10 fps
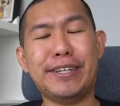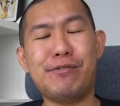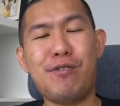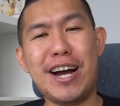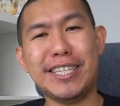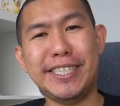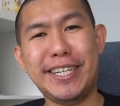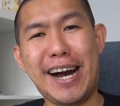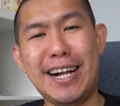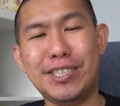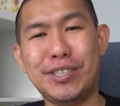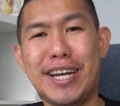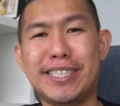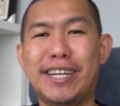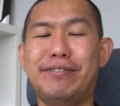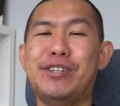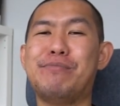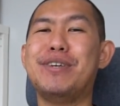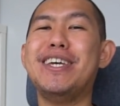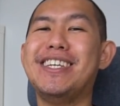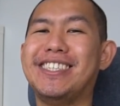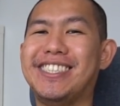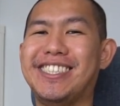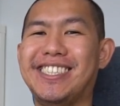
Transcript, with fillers: guys for watching i'll see you guys next video peace